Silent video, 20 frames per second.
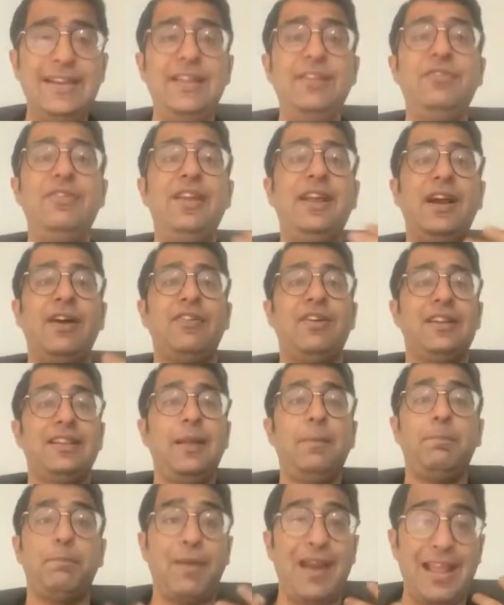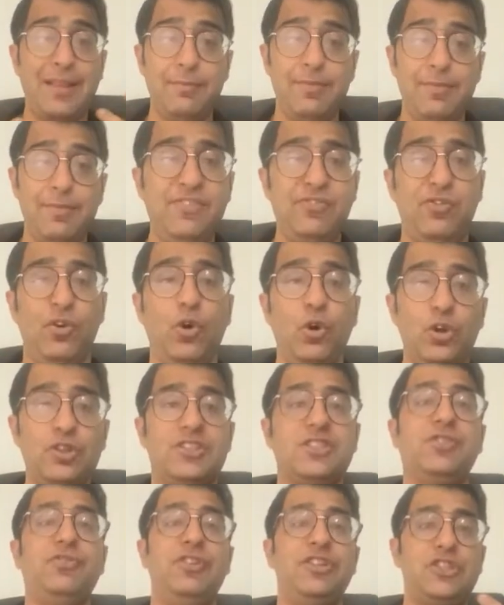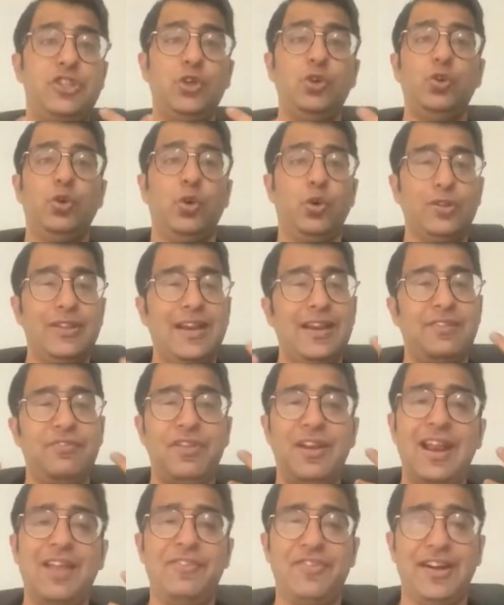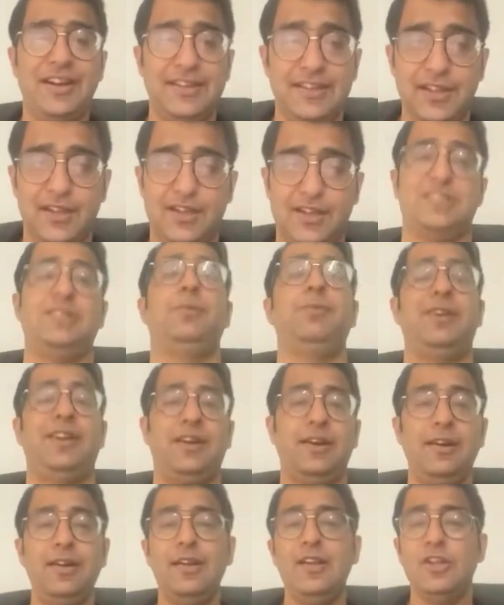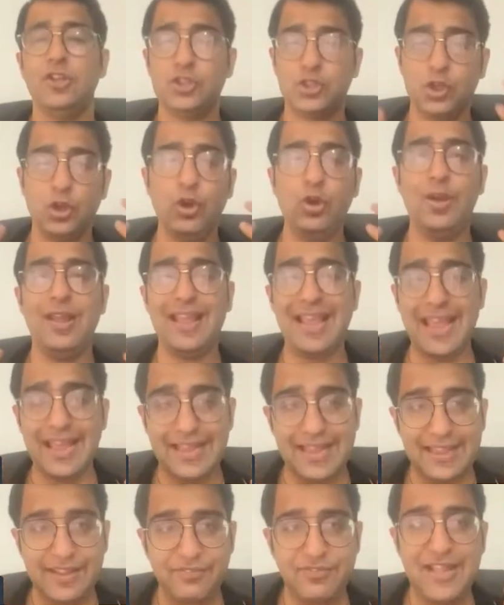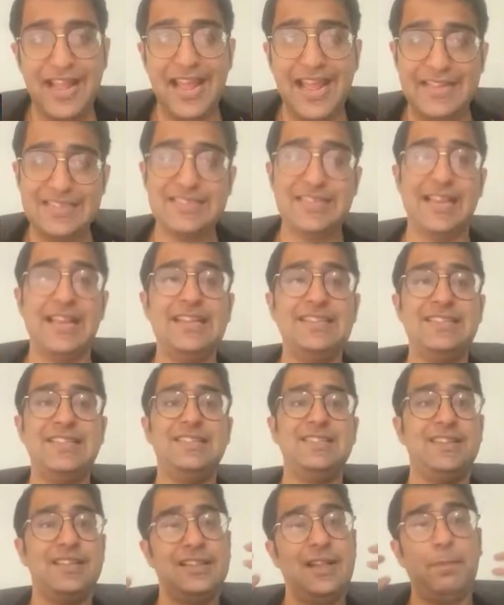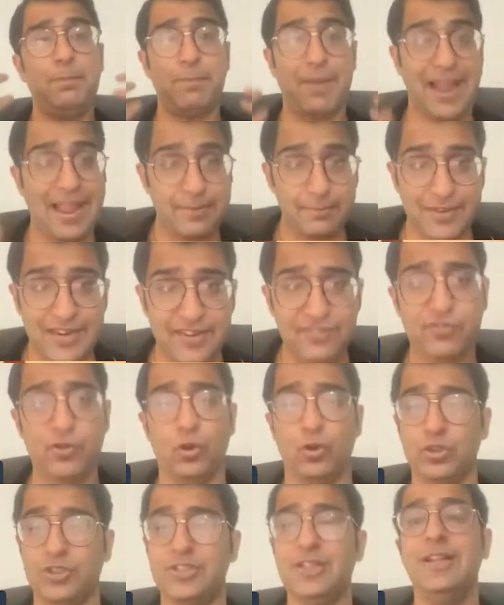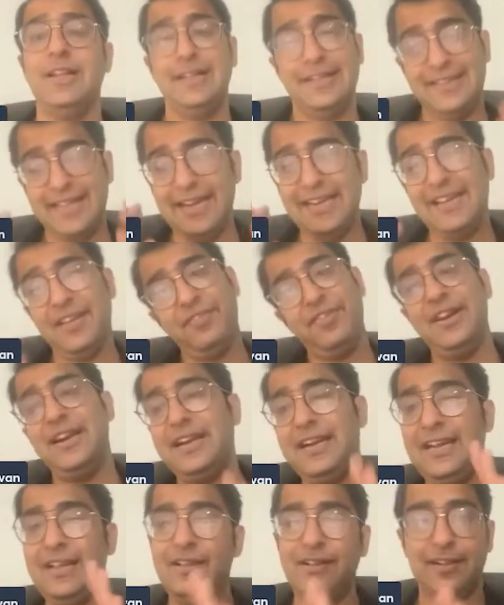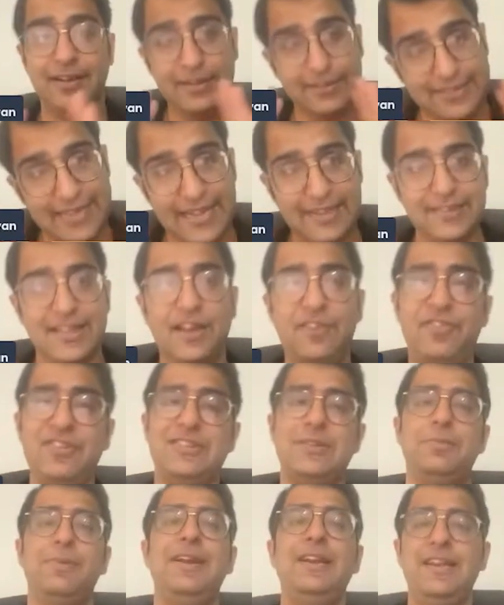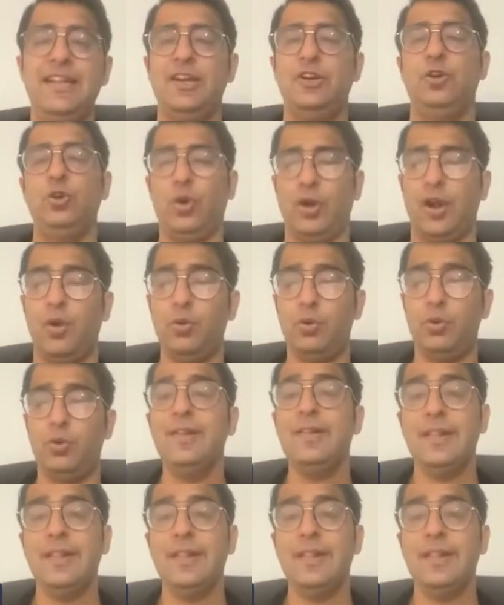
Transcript: we cover the primary flows which you know that will affect the customer. So if the edge case is in the primary flows, then definitely take their feasibility into account.